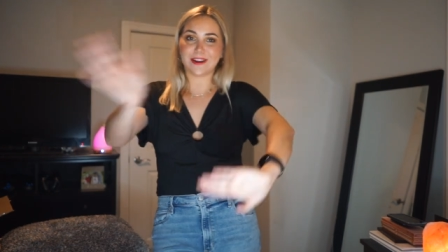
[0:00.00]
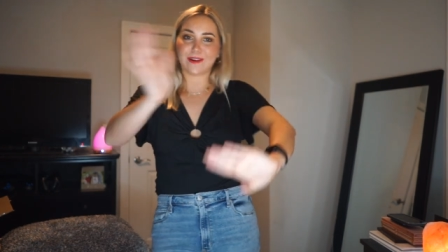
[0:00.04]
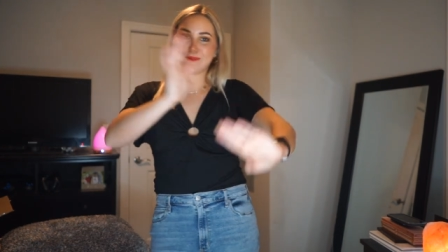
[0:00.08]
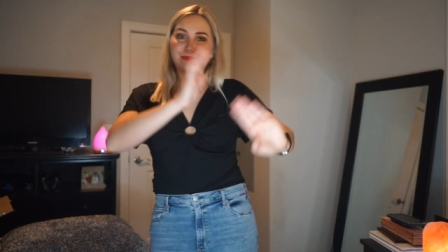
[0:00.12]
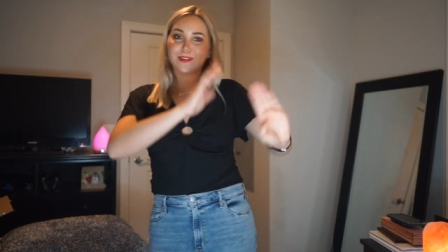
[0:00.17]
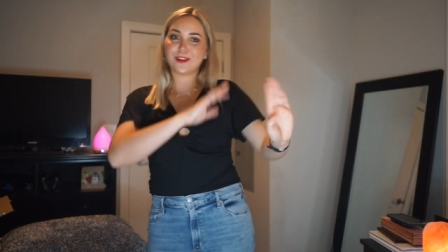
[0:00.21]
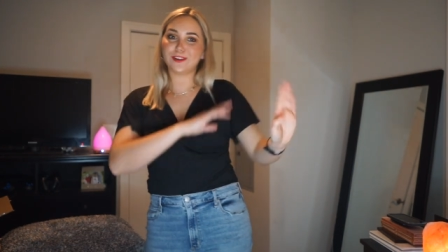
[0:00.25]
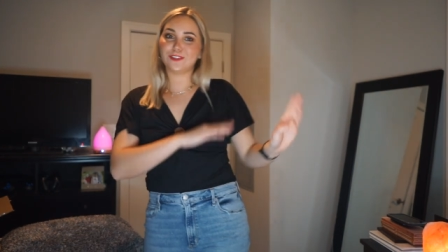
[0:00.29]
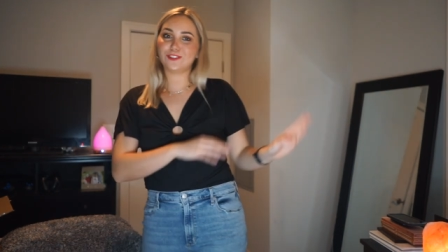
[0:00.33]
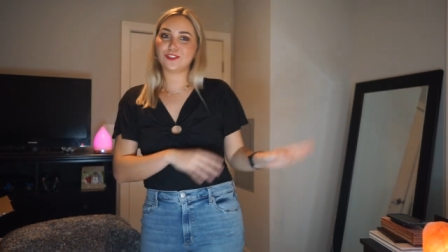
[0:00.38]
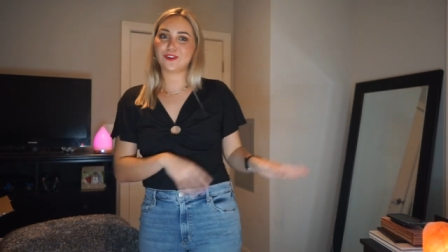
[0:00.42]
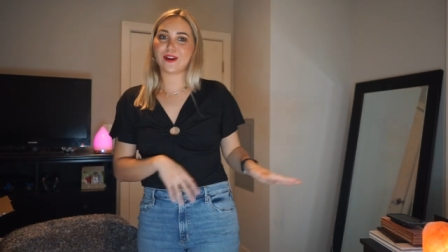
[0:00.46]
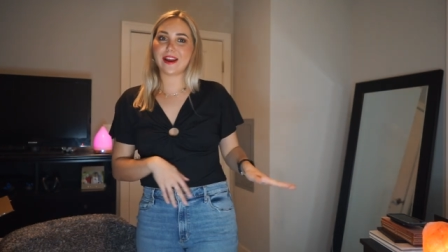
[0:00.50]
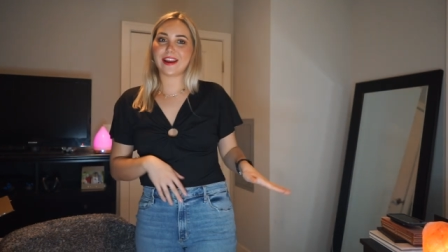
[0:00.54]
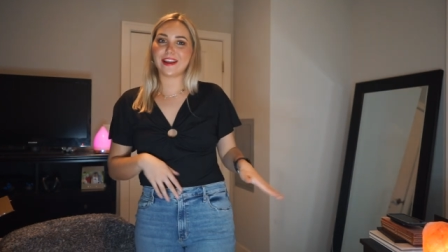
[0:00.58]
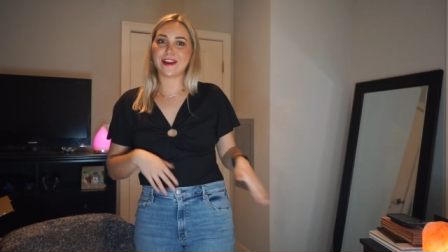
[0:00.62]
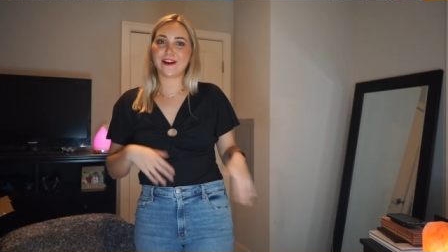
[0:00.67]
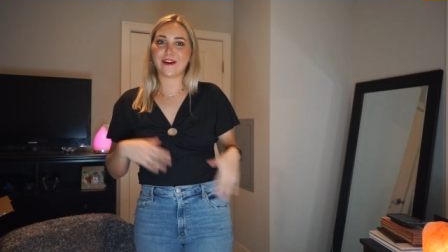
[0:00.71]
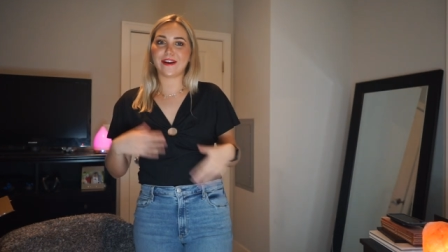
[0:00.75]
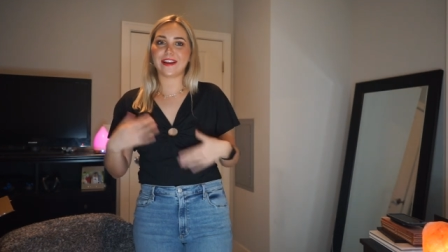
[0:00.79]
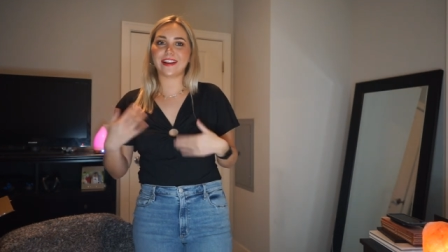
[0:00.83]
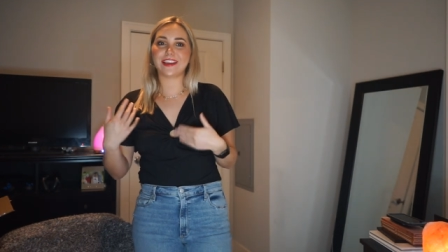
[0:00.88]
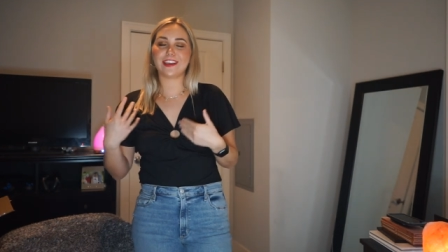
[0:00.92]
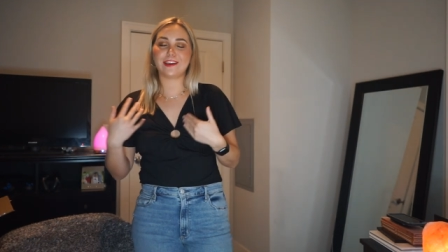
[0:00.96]
Now I'm gonna try
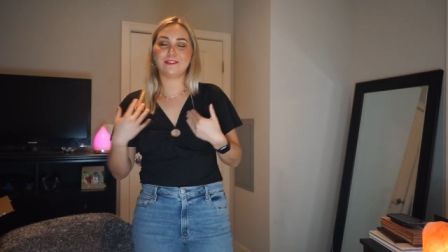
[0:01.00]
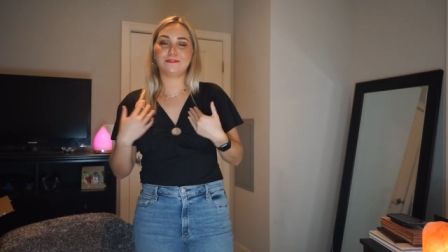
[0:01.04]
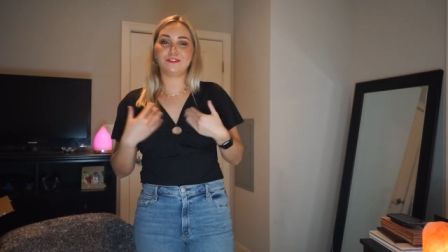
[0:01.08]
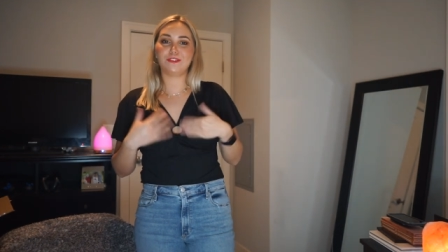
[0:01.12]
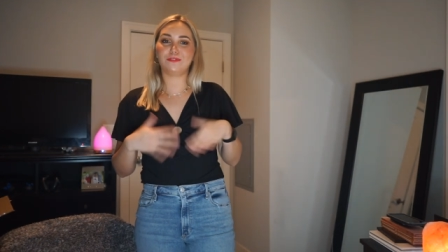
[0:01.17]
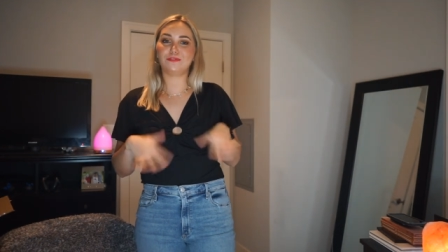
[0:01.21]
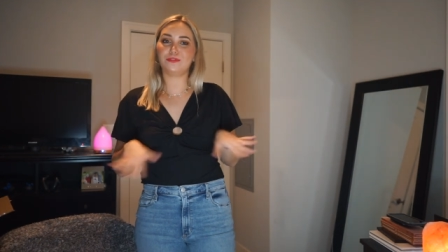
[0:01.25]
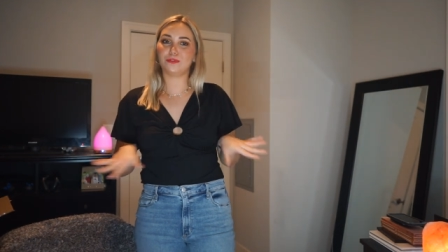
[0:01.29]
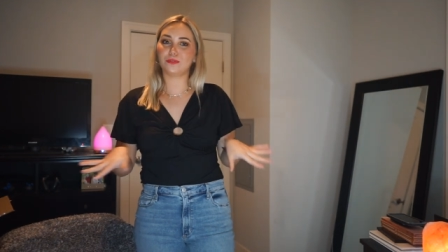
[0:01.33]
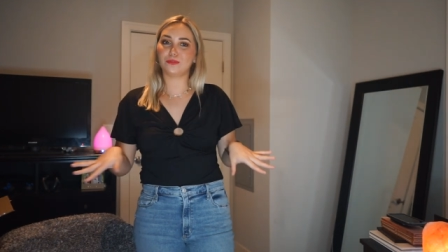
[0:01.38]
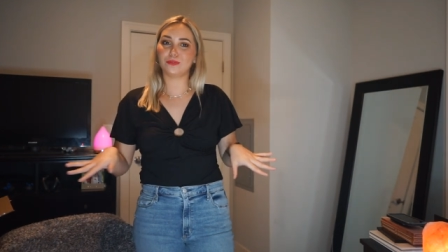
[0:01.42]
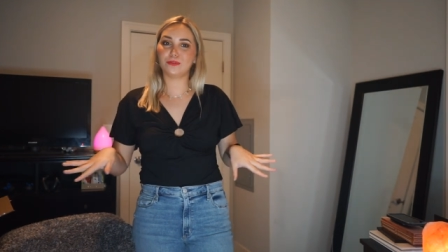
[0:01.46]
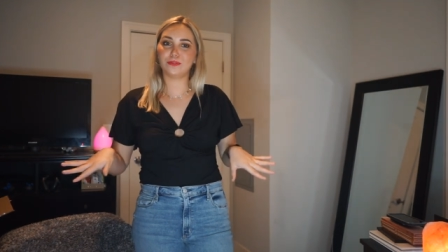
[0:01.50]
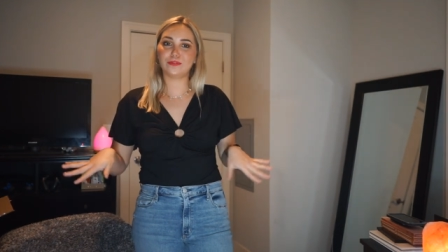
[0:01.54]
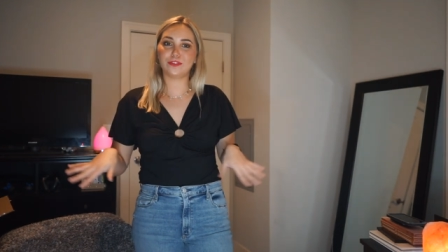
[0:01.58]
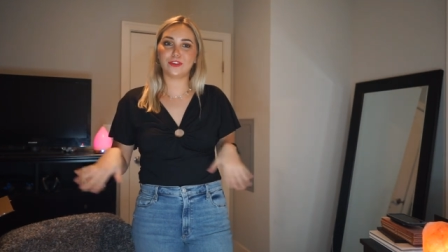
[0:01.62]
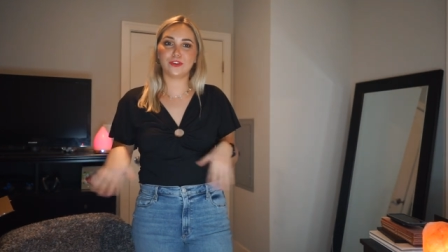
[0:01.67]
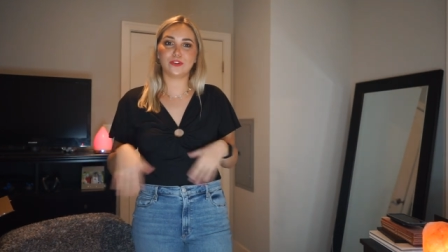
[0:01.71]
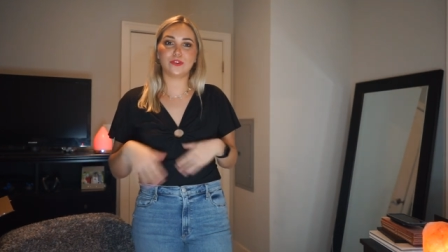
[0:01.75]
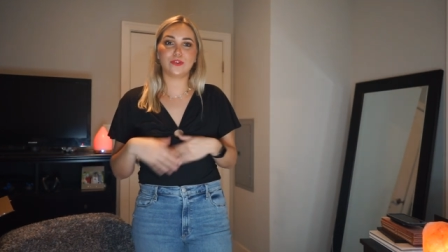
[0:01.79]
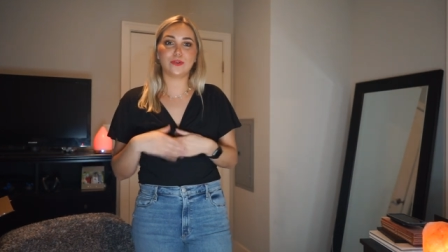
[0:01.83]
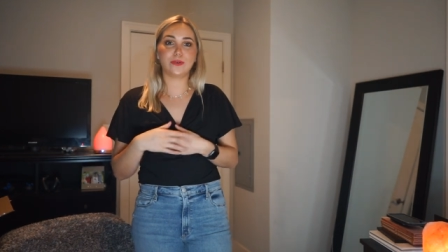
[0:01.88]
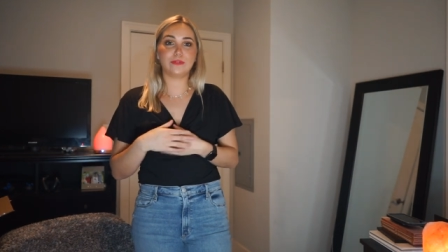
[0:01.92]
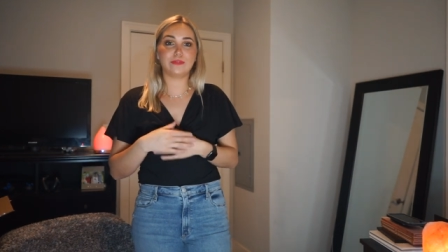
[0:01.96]
on and give the full
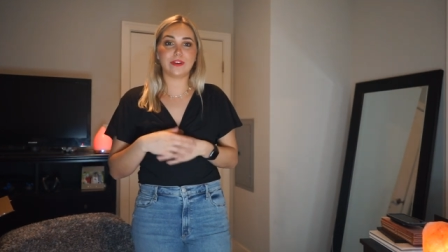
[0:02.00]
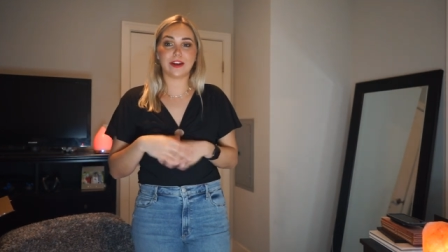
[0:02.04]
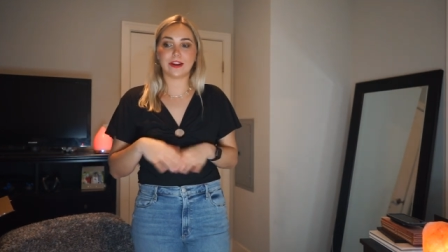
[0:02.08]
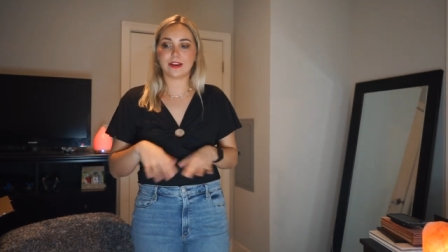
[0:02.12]
review,